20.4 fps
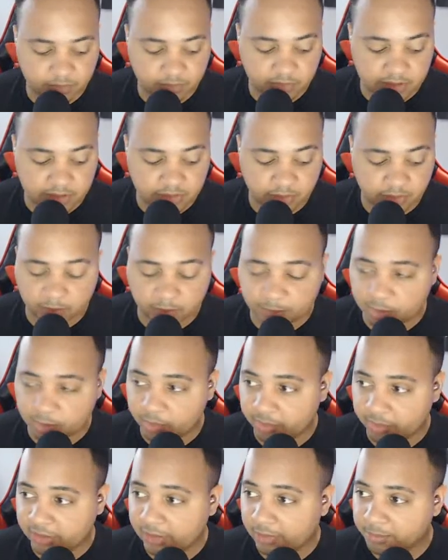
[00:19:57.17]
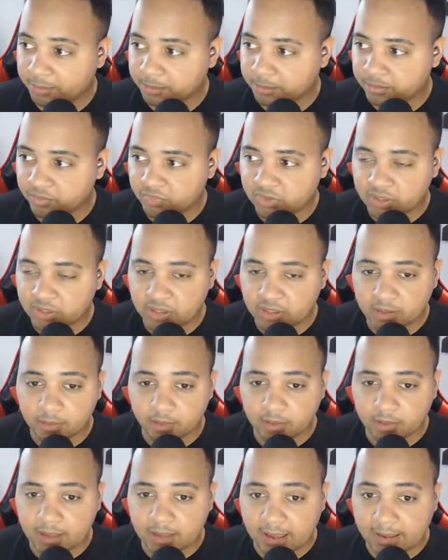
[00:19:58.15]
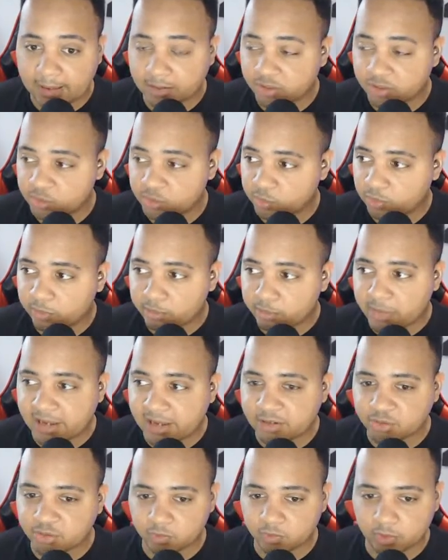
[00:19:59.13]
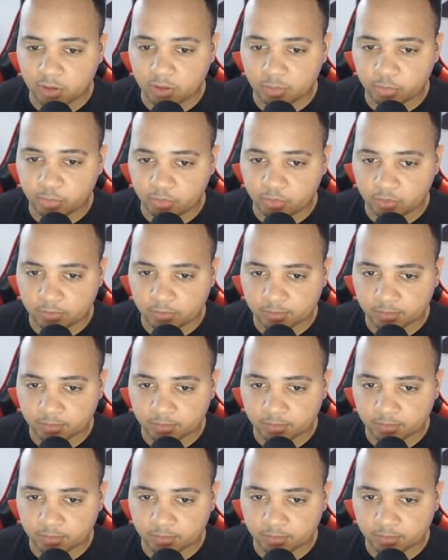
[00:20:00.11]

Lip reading: in your crypto account. Actual major rug pull